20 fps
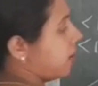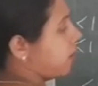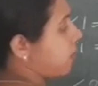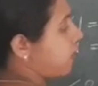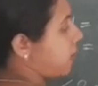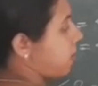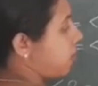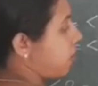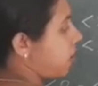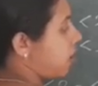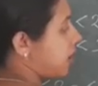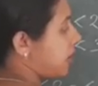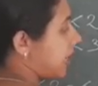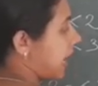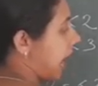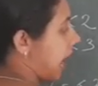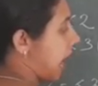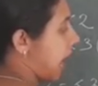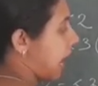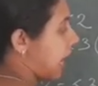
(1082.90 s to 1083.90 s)
We got
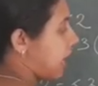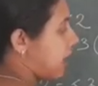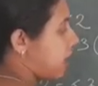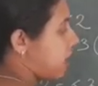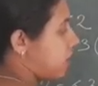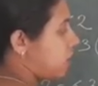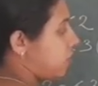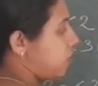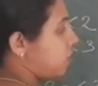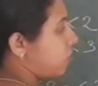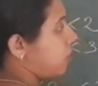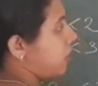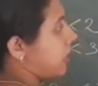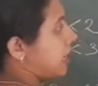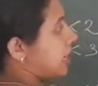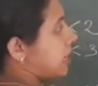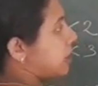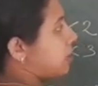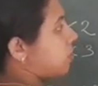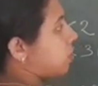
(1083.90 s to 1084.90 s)
angle 2
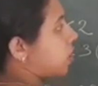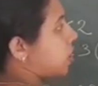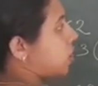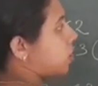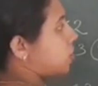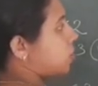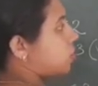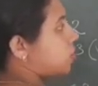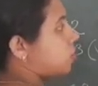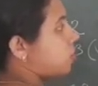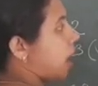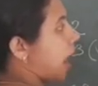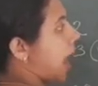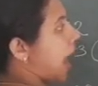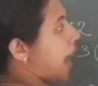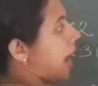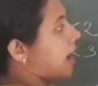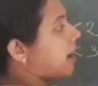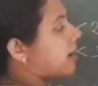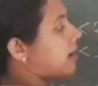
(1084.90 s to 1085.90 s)
equal to
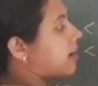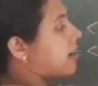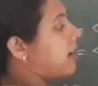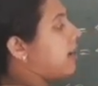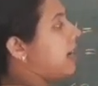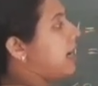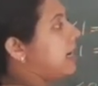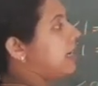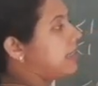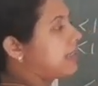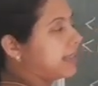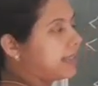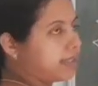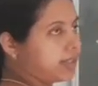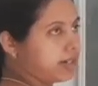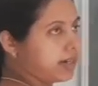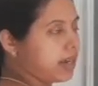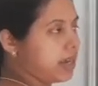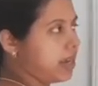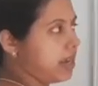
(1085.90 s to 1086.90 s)
angle
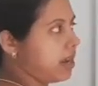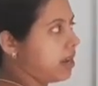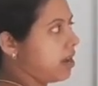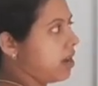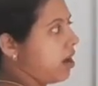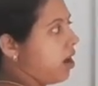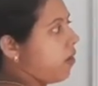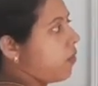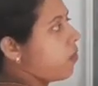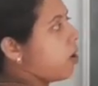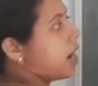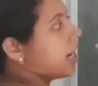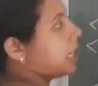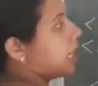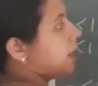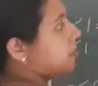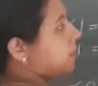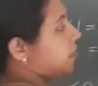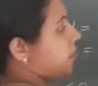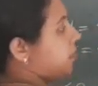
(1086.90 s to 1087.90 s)
3. What
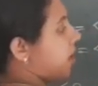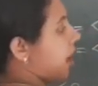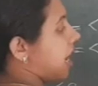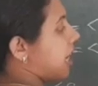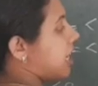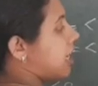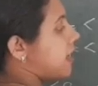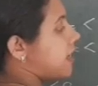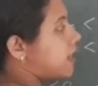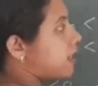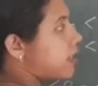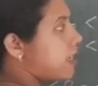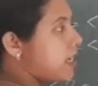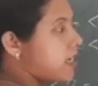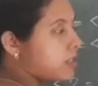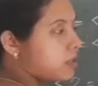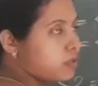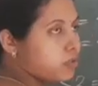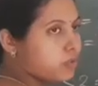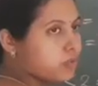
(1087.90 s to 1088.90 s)
type of angle is
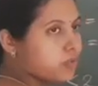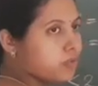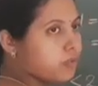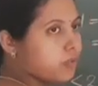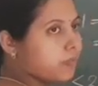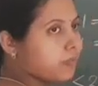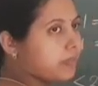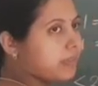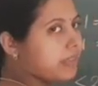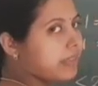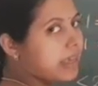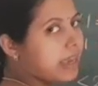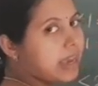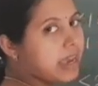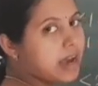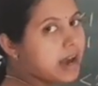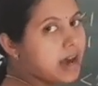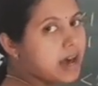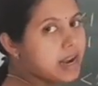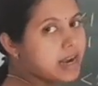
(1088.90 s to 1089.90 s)
these two? They
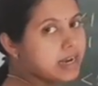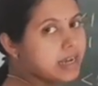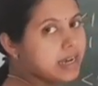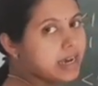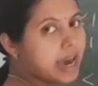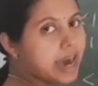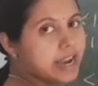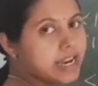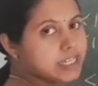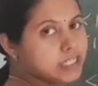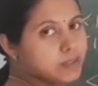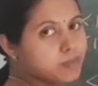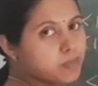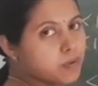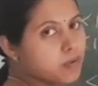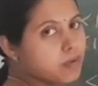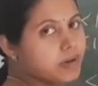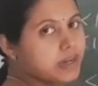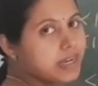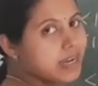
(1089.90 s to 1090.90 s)
are
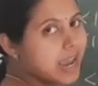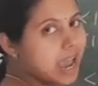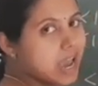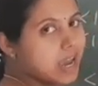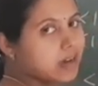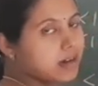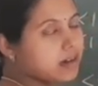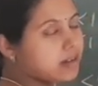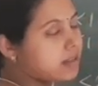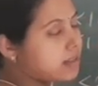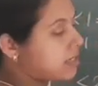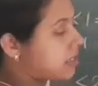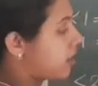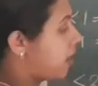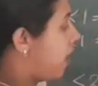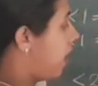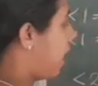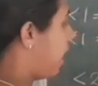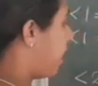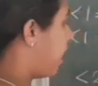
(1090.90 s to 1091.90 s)
corresponding angles.
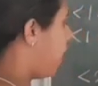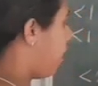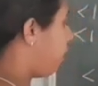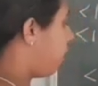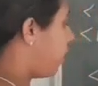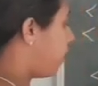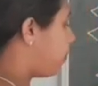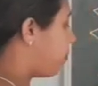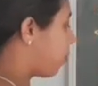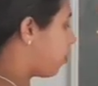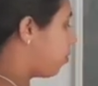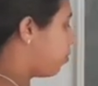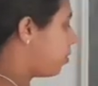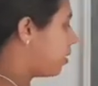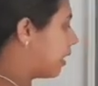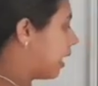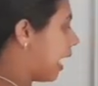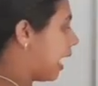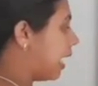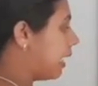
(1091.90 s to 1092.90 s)
Now we
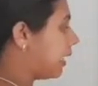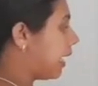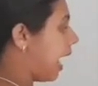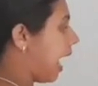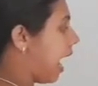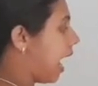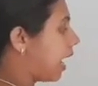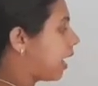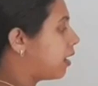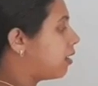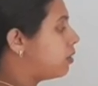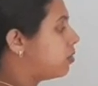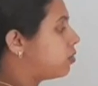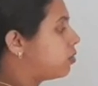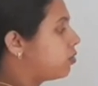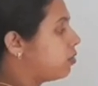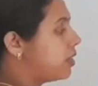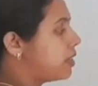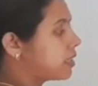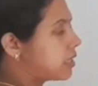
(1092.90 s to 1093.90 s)
proved that angle
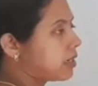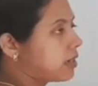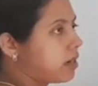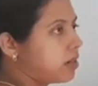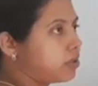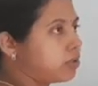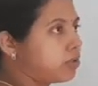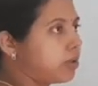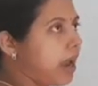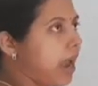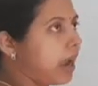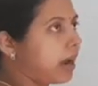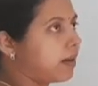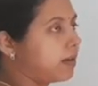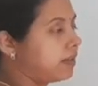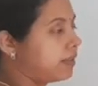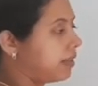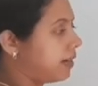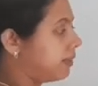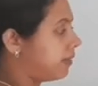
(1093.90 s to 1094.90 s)
2 is equal to
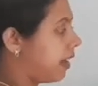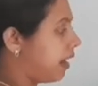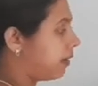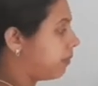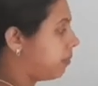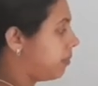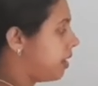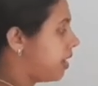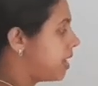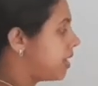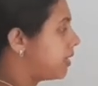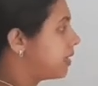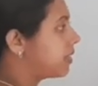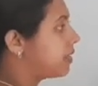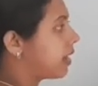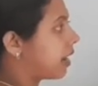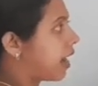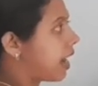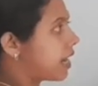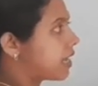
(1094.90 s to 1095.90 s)
angle 3. That means
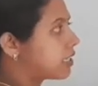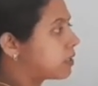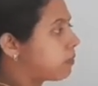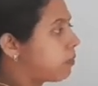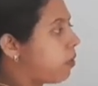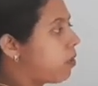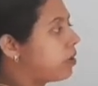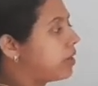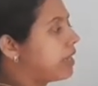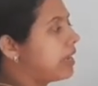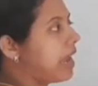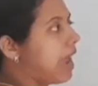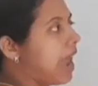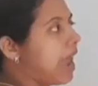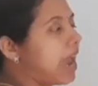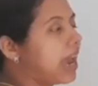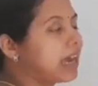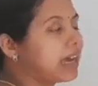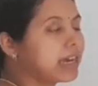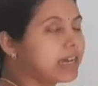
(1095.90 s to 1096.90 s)
the corresponding
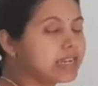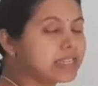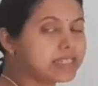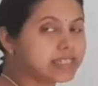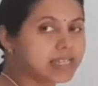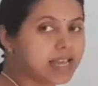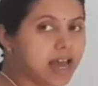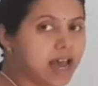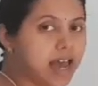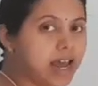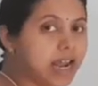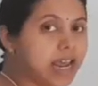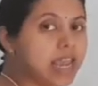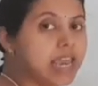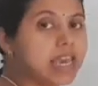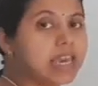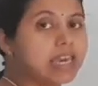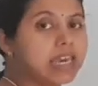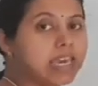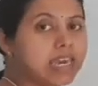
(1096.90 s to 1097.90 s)
angles are
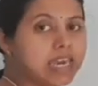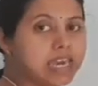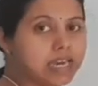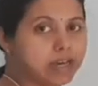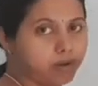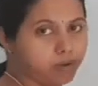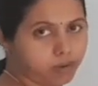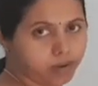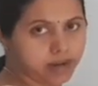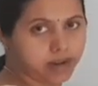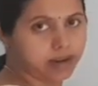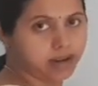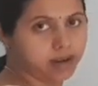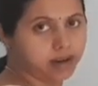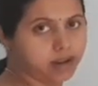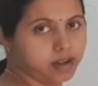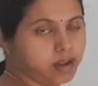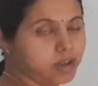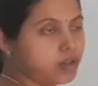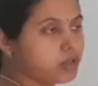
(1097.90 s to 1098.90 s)

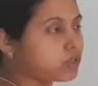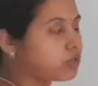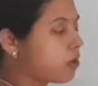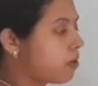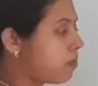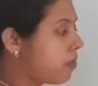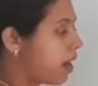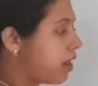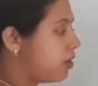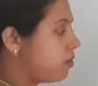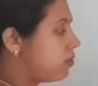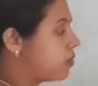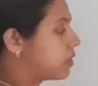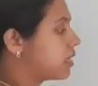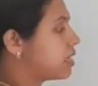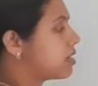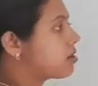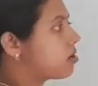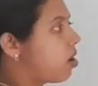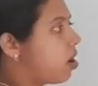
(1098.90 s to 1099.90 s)
equal. So by
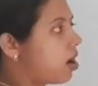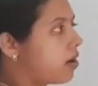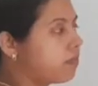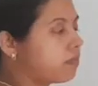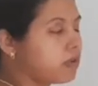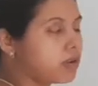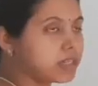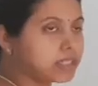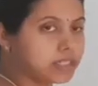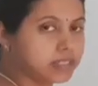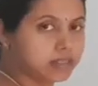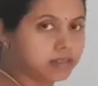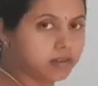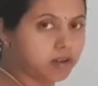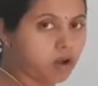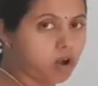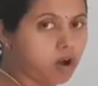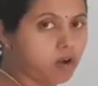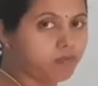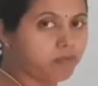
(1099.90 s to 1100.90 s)
using converse
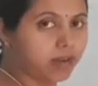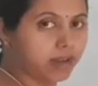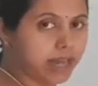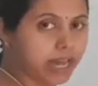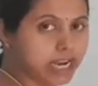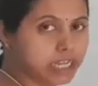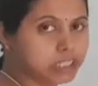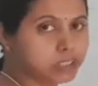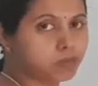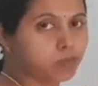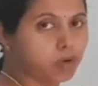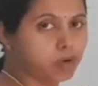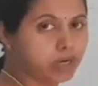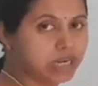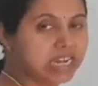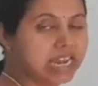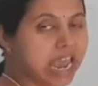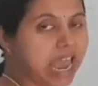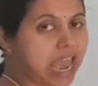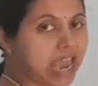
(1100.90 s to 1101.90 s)
of
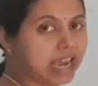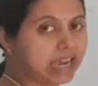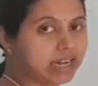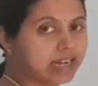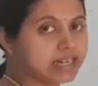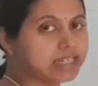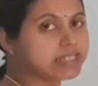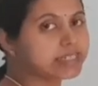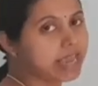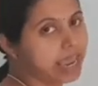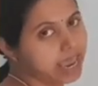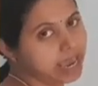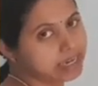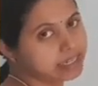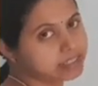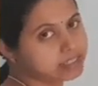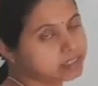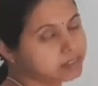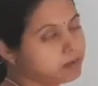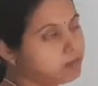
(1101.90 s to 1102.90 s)
corresponding angles
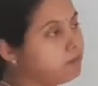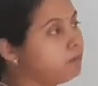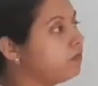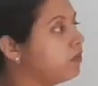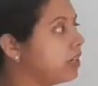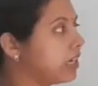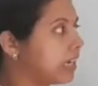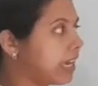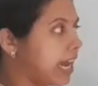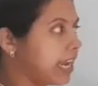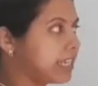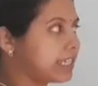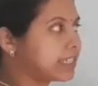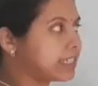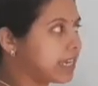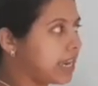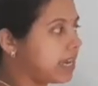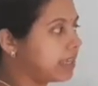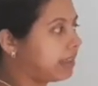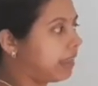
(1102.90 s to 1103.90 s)
axiom, we can
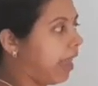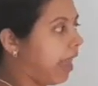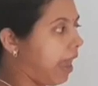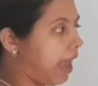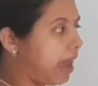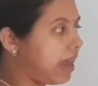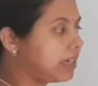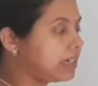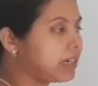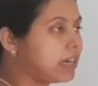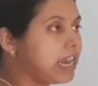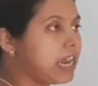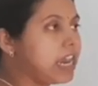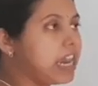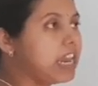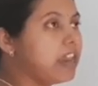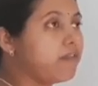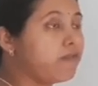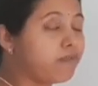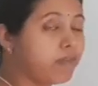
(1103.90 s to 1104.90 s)
say that
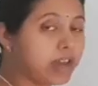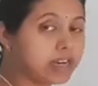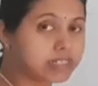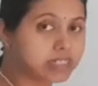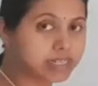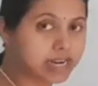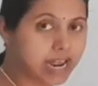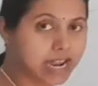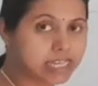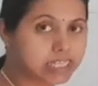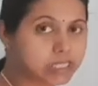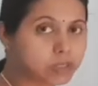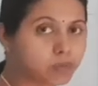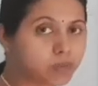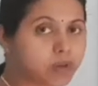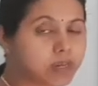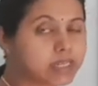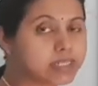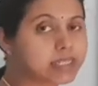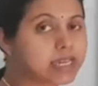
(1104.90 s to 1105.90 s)
if a
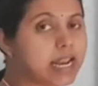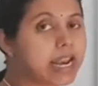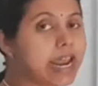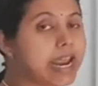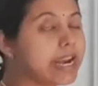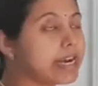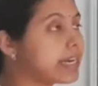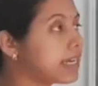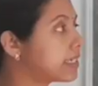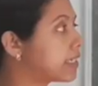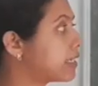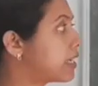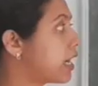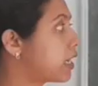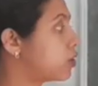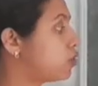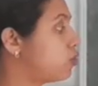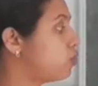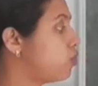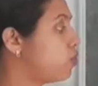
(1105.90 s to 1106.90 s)
transversal
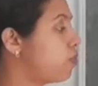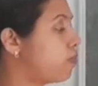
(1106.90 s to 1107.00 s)
intersect two